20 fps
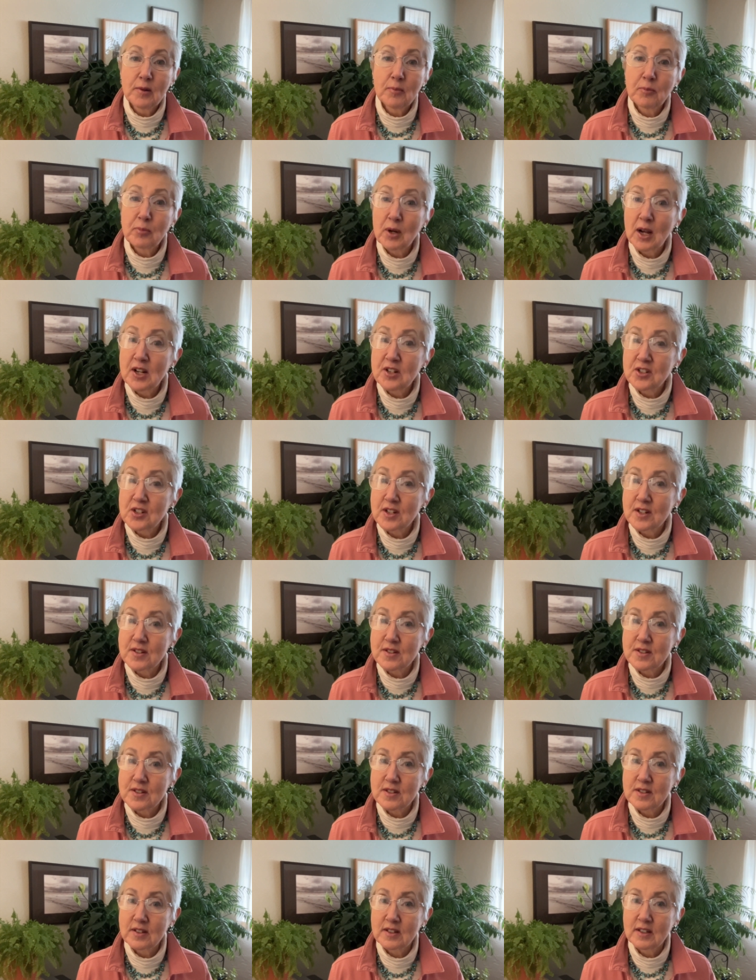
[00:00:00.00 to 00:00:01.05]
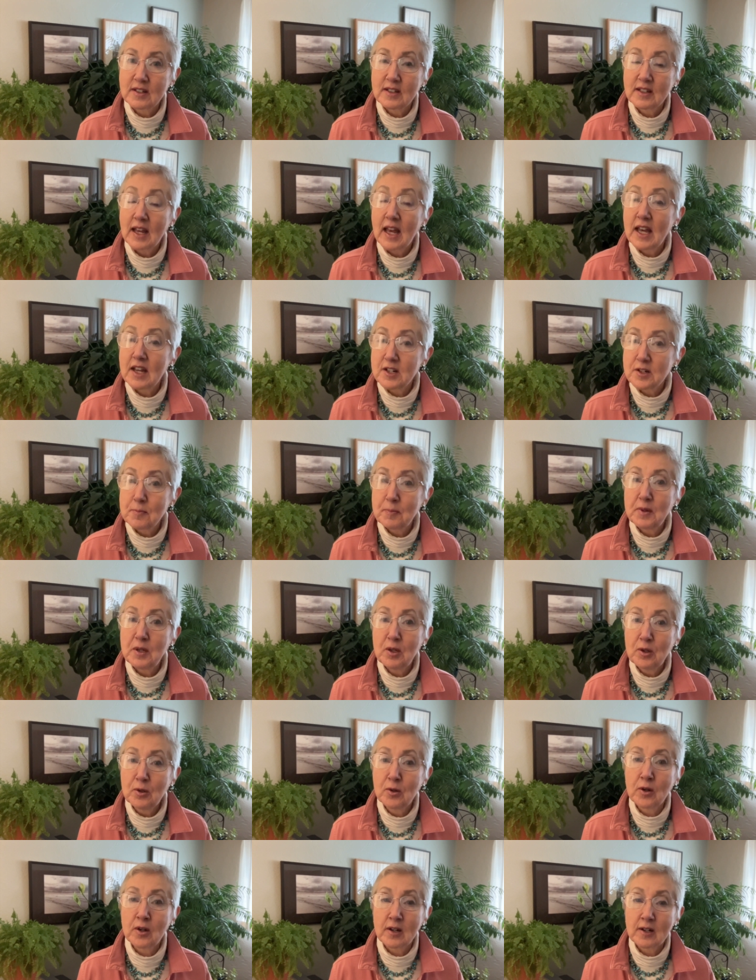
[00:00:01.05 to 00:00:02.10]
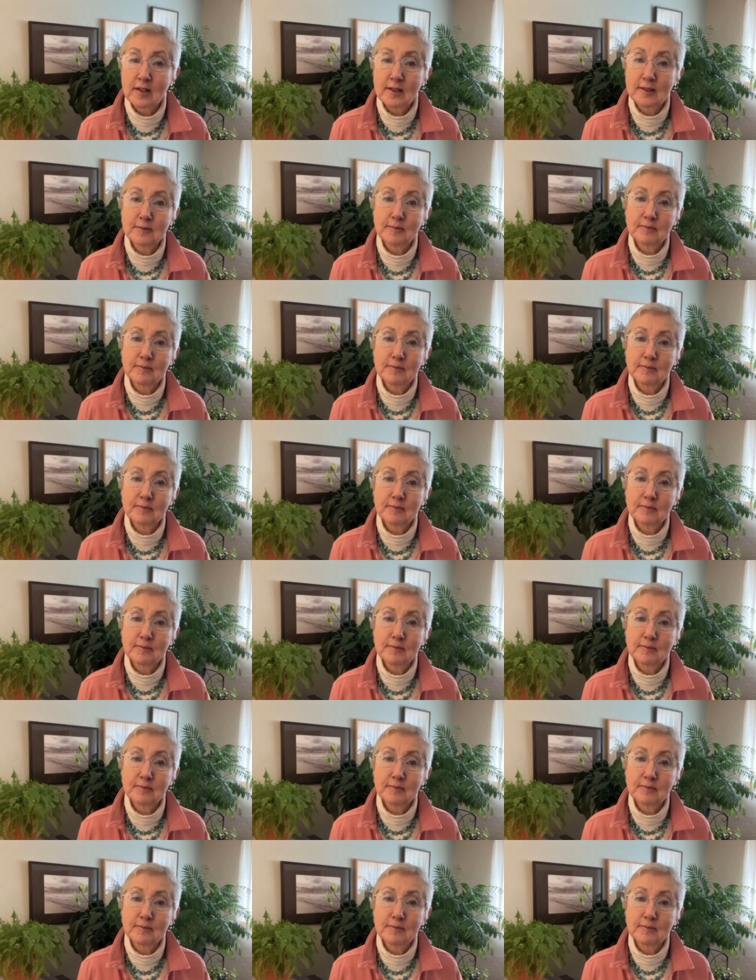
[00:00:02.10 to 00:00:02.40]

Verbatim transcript: precious, and pure.